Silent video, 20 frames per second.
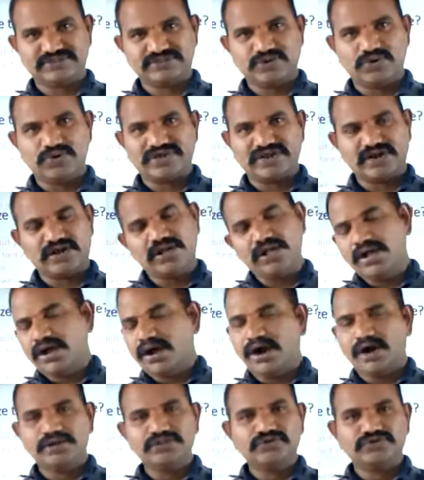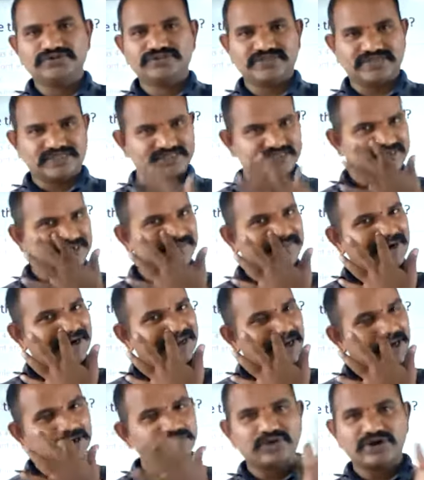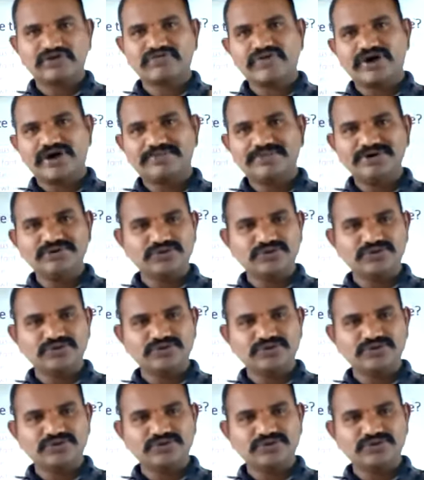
Okay, now all those things depending on your requirement,